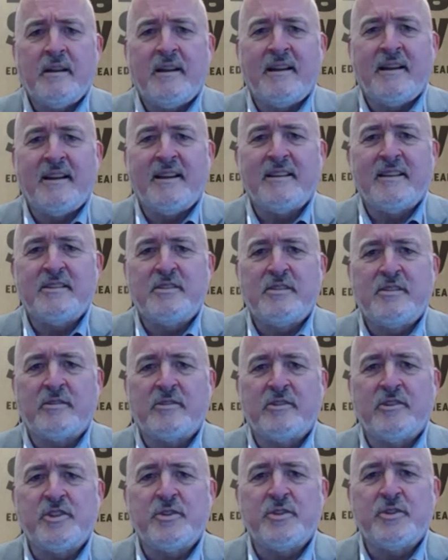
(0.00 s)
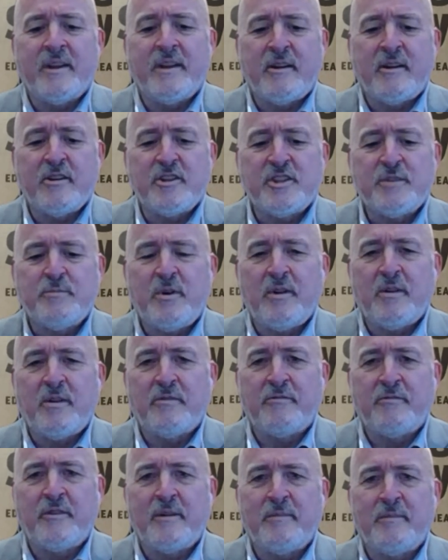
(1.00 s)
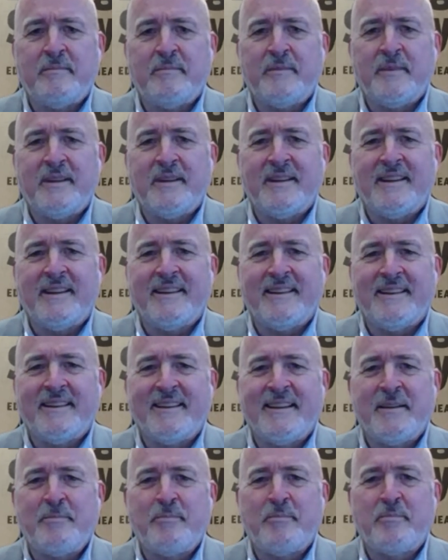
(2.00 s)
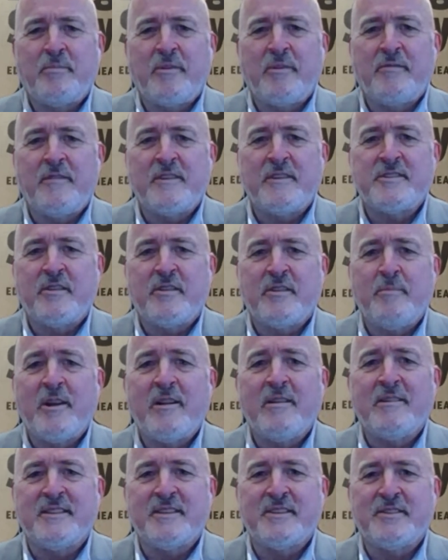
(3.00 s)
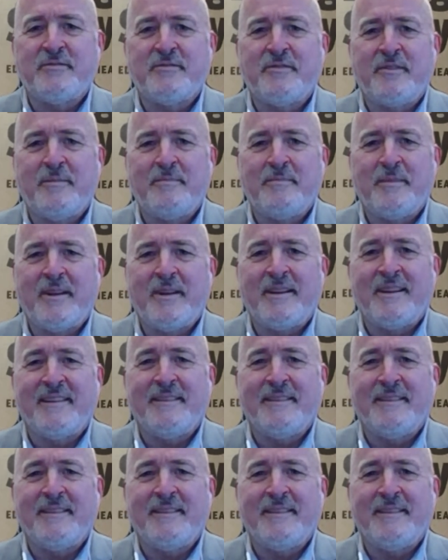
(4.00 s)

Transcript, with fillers: uh, Dr. Jo-ann Archibald from uh, uh Professor Emeritus from